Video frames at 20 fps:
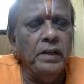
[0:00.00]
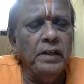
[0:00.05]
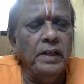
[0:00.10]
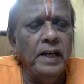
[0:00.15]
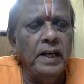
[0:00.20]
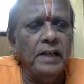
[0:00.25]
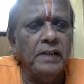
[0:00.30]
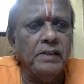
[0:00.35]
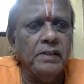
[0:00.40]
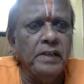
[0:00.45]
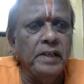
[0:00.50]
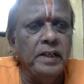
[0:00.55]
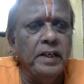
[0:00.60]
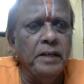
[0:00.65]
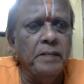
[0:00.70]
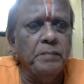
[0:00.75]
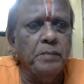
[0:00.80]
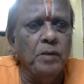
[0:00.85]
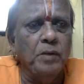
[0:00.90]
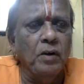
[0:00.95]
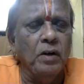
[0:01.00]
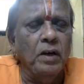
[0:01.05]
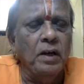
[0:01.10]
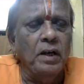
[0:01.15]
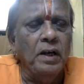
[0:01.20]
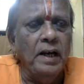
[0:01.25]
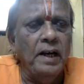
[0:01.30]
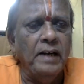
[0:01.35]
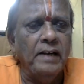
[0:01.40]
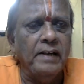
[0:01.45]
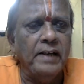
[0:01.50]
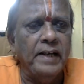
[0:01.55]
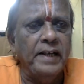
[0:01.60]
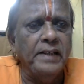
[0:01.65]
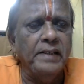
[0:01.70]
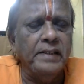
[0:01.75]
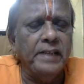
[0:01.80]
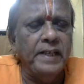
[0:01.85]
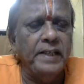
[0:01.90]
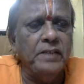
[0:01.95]
the accident report and
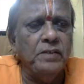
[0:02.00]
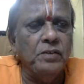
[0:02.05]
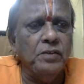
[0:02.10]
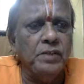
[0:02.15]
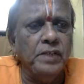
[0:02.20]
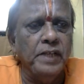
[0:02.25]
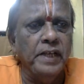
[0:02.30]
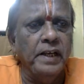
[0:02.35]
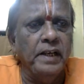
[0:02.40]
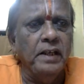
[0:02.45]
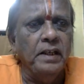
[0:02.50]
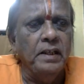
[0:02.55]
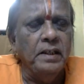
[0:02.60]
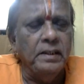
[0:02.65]
try to say